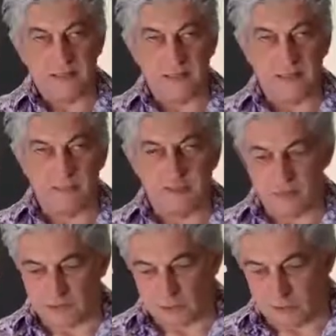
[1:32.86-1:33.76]
essence in
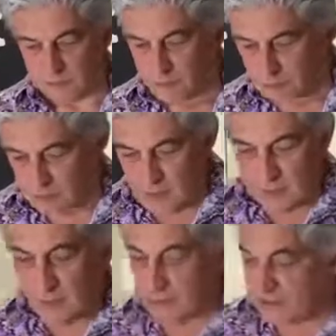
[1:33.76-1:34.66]
mine as well.
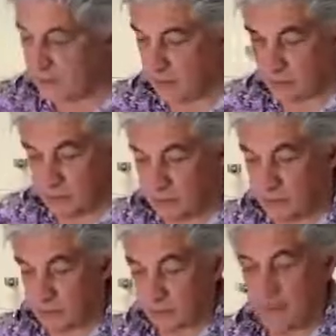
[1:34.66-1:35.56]
And basically all you do
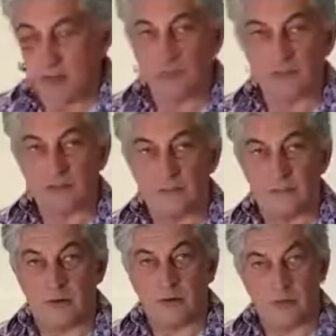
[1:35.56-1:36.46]
is bang all those in the
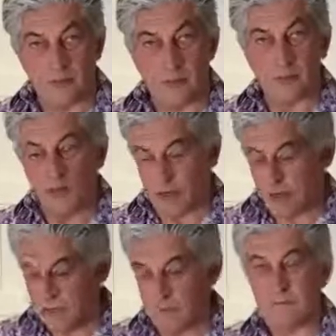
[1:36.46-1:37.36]
bowl
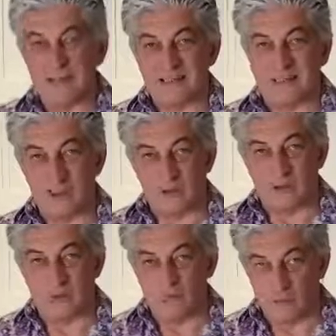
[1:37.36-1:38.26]
and mix them. Now I've
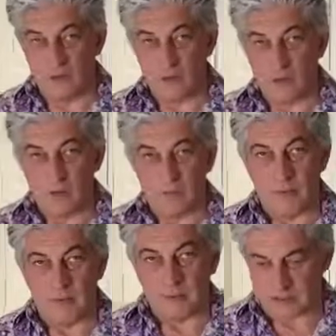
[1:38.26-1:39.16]
got it really well
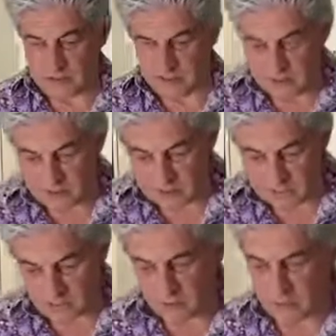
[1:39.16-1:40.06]
mixed. You
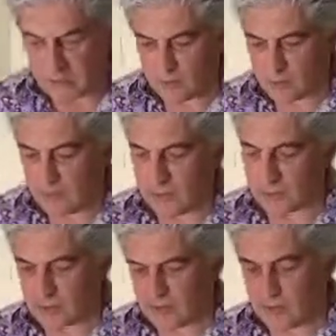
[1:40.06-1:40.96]
want to come out with
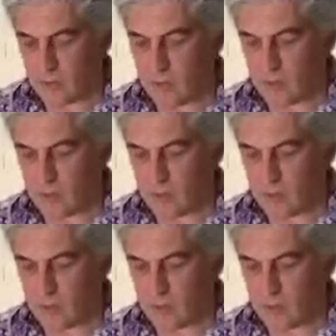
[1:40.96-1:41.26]
it'll be